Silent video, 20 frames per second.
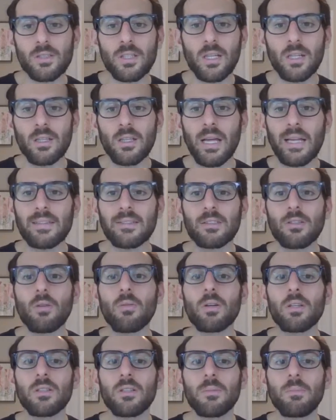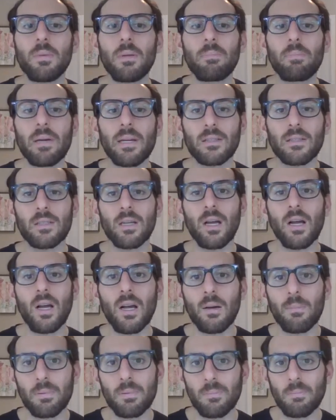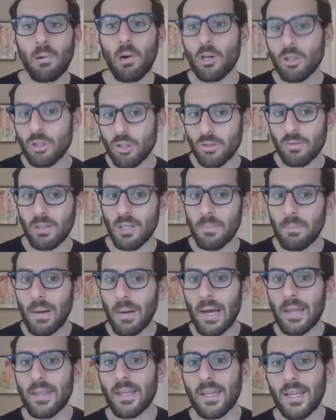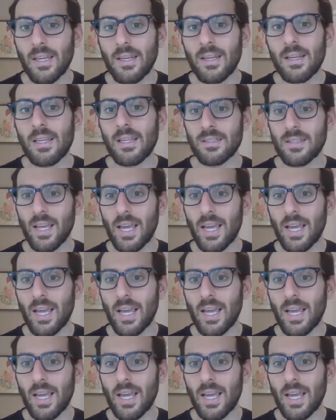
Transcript: that, that's going to be picked up partially by the kidneys.